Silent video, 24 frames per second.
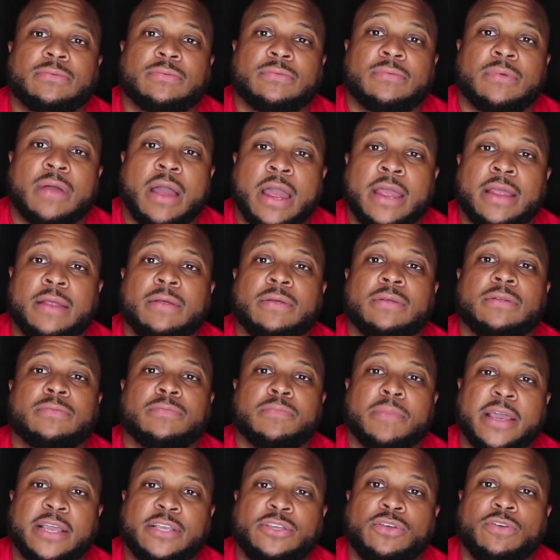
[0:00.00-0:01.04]
right?
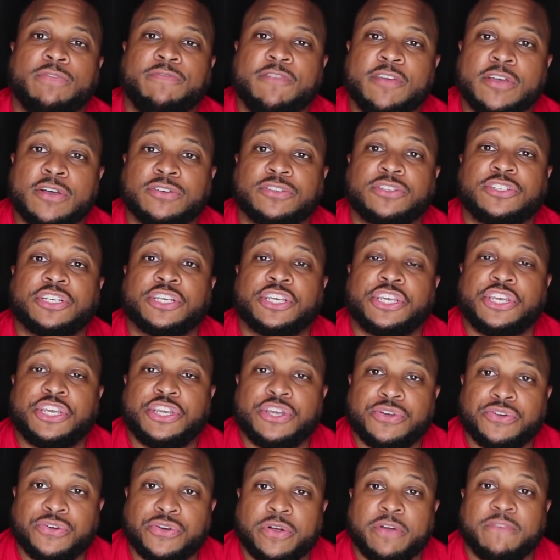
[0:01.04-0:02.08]
Make you feel
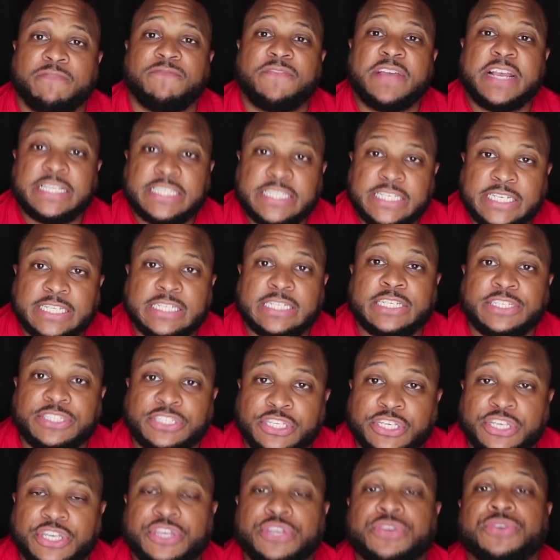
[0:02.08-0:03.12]
secure, physically
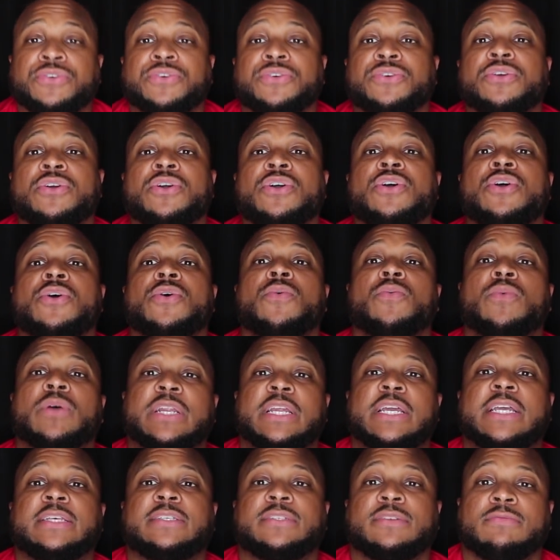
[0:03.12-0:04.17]
secure when
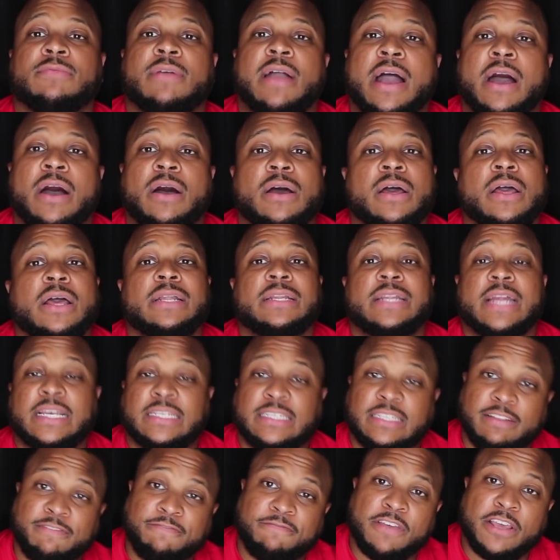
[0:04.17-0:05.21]
he's around.
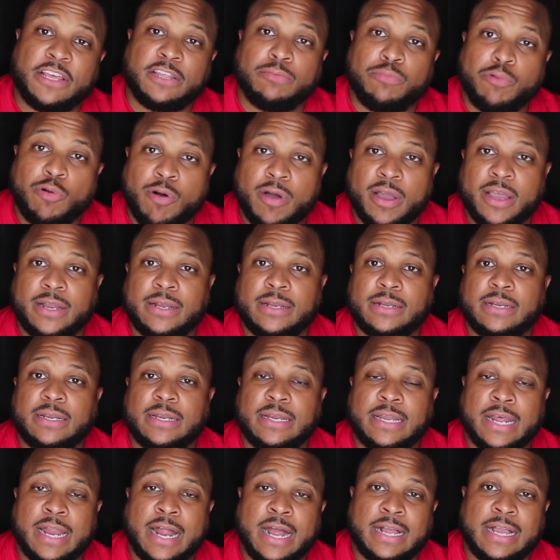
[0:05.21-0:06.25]
That's the 5th point
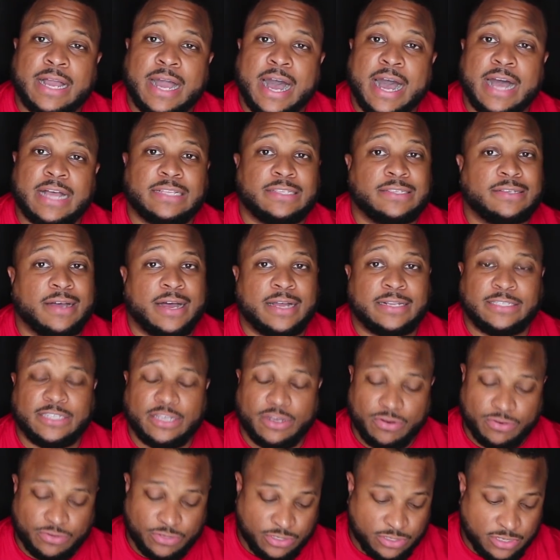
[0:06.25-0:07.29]
that I got. So I
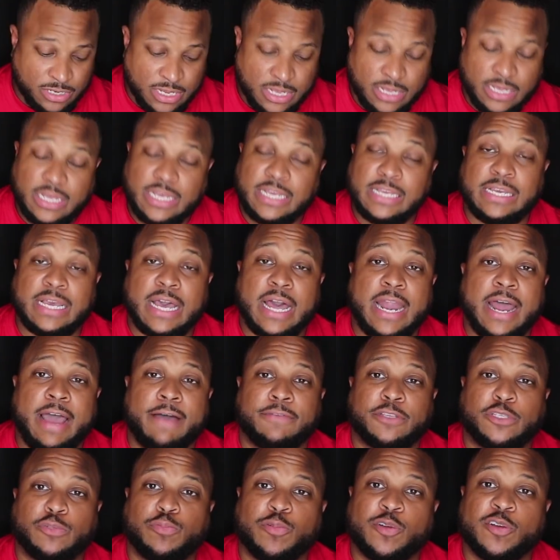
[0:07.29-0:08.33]
told you, he gotta
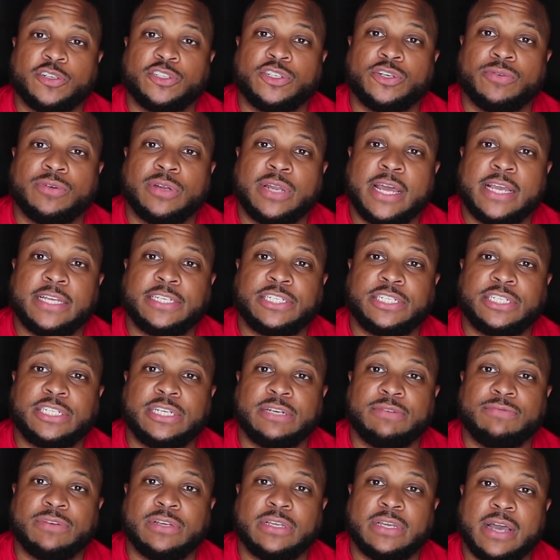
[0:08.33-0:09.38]
have a spiritual
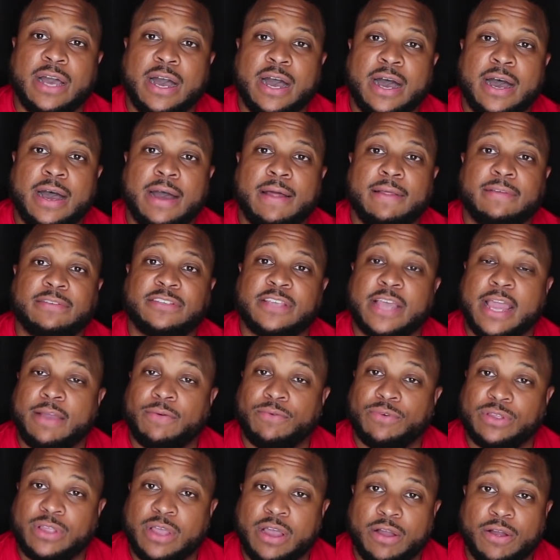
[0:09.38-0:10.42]
relationship with God.
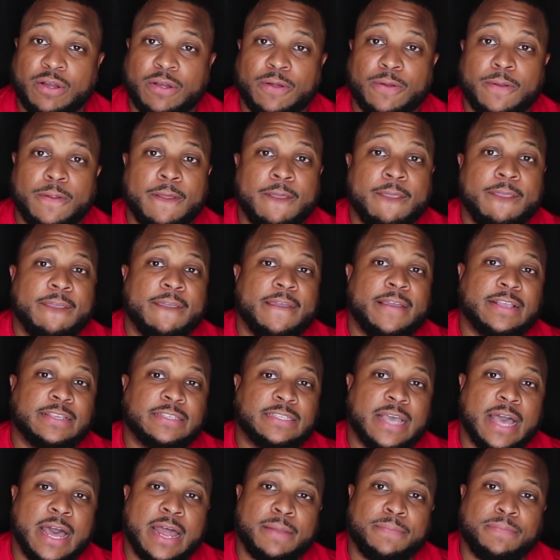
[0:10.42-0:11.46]
Same with her.
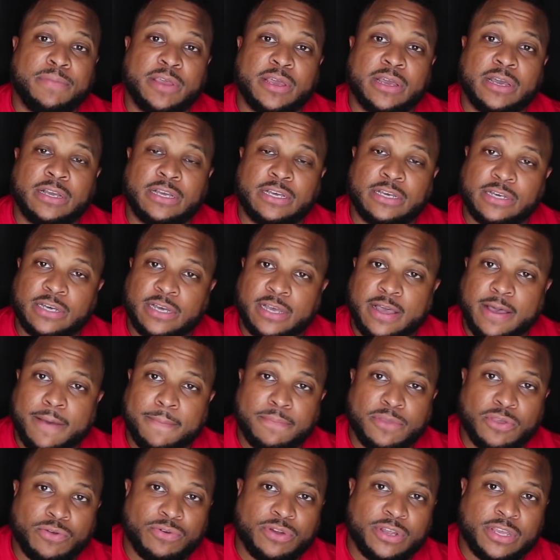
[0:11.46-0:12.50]
He's gotta be a good
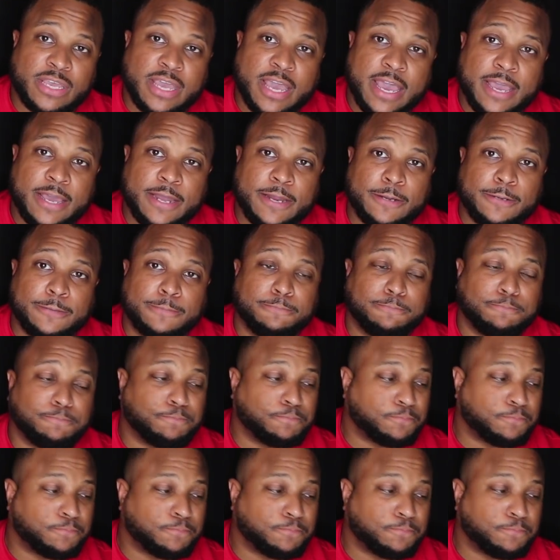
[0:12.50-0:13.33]
communicator.